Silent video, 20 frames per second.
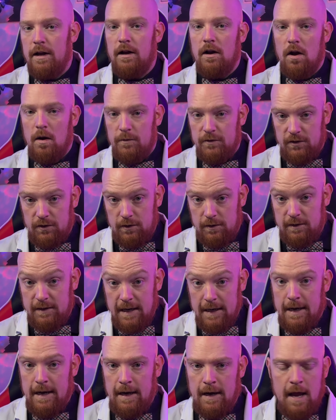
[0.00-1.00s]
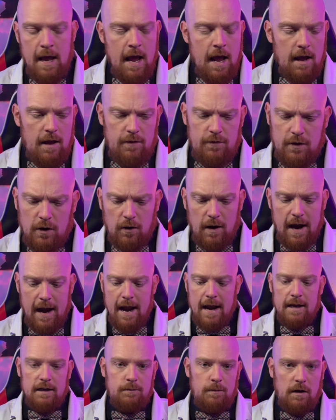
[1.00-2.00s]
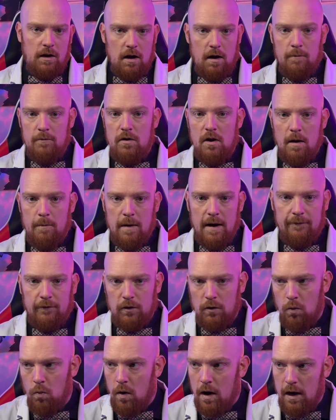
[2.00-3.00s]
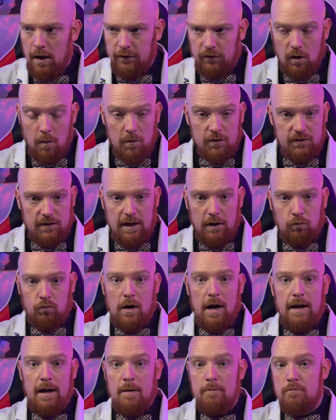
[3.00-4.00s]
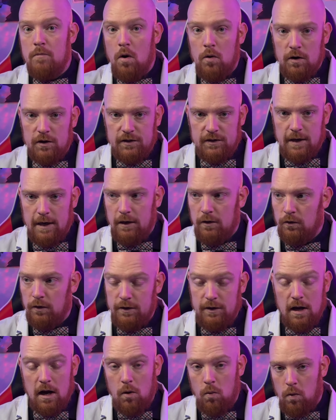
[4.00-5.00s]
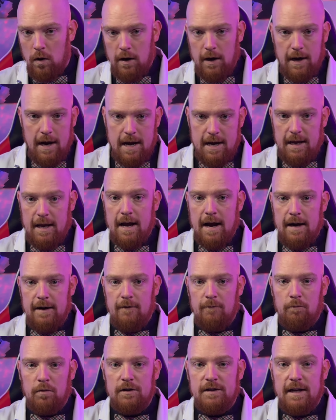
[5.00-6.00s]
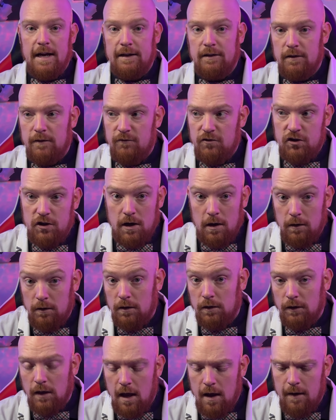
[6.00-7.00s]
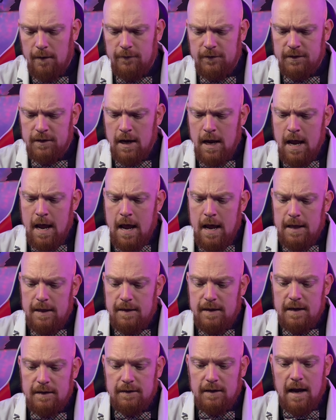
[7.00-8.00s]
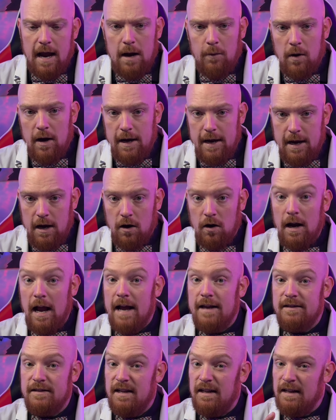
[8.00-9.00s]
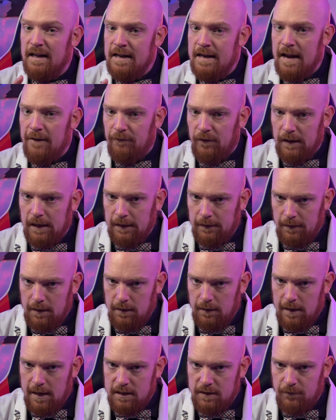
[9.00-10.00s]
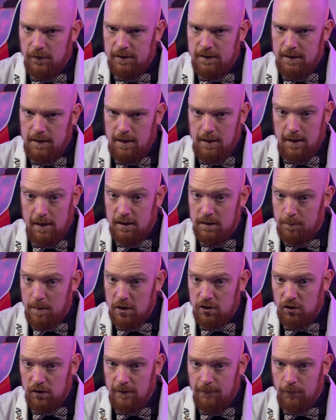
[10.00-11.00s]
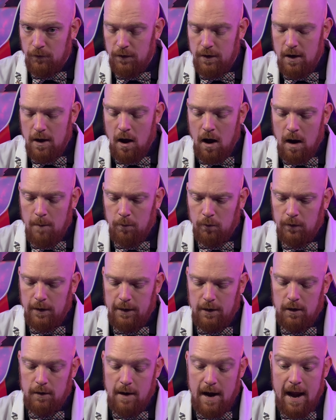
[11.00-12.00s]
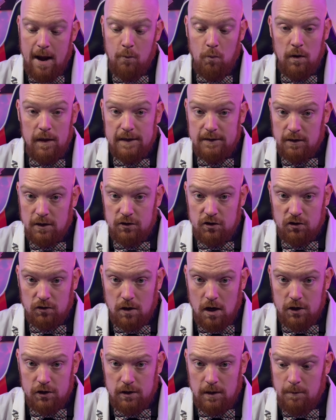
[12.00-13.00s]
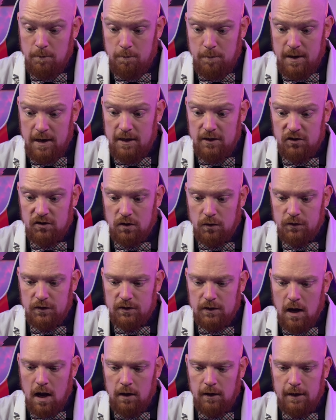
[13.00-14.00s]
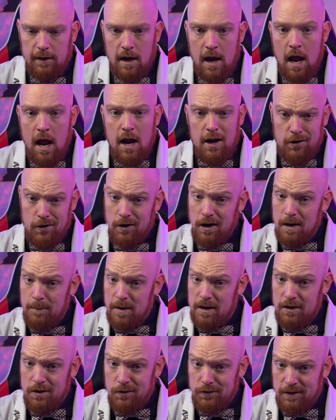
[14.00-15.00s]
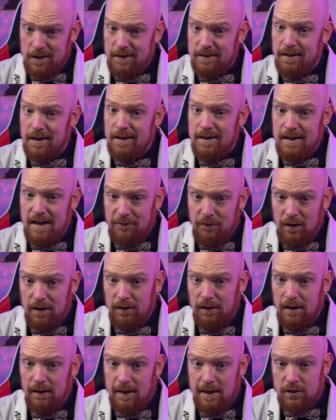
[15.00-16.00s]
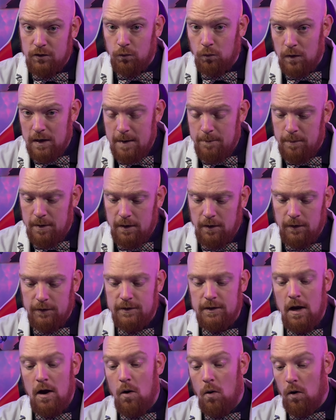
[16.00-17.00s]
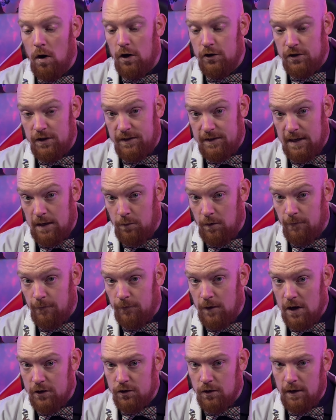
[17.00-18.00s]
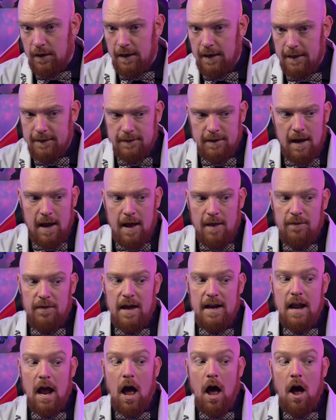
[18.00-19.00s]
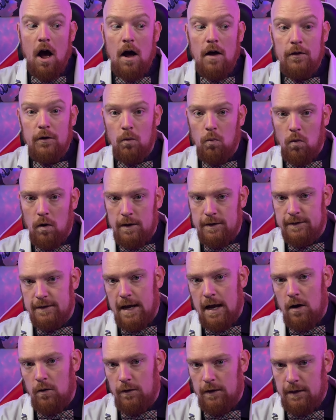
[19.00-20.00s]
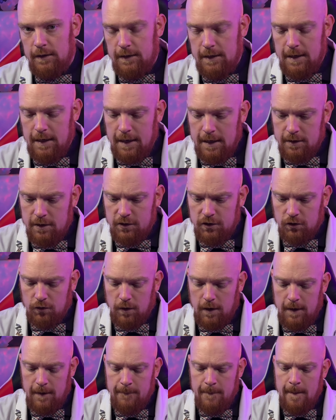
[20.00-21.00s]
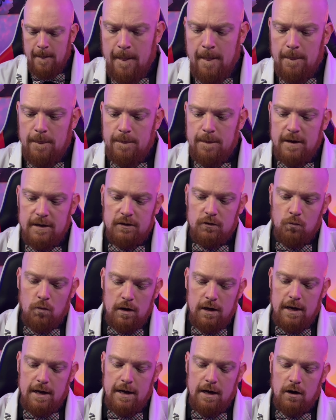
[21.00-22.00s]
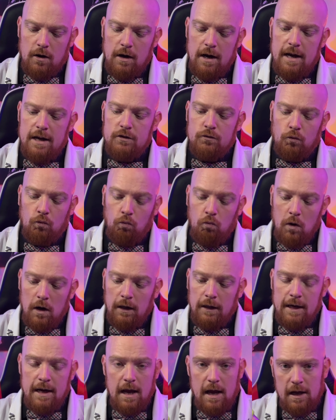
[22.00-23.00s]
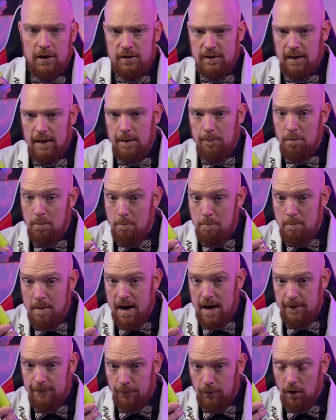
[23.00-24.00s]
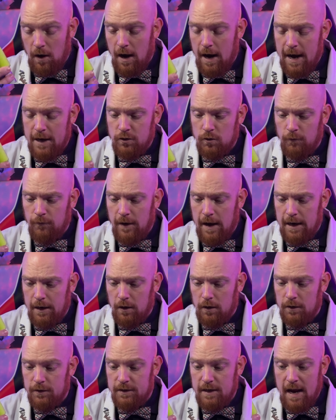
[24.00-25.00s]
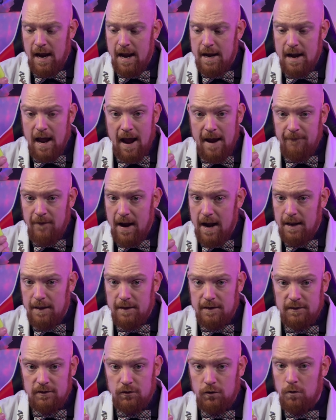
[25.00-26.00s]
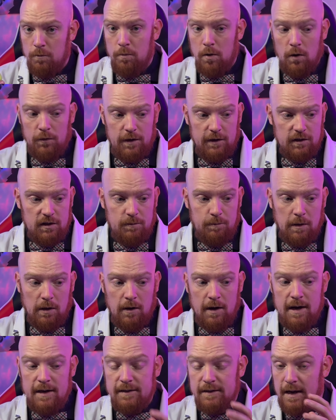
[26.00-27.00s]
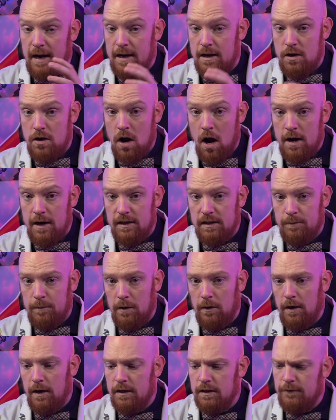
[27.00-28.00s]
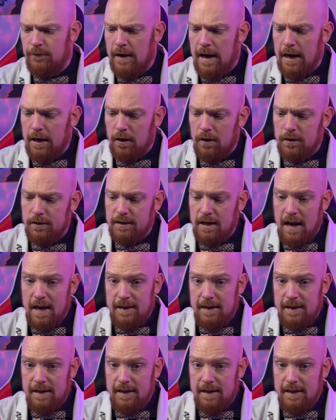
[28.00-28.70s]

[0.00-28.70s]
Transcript: when it comes to digging. Their hands become numb after a while. It's almost like riding a motorcycle and not wearing any kind of protective gel gloves. This guy right here has significantly less fatigue, especially for the operator, and with its construction being so solid, you're going to be using significantly less rebuilds, or I should say refresher kits, than other ones out in the industry. This one here is really a tip made for hydrovackers, and I've handed this to both experienced and non-experienced vackers,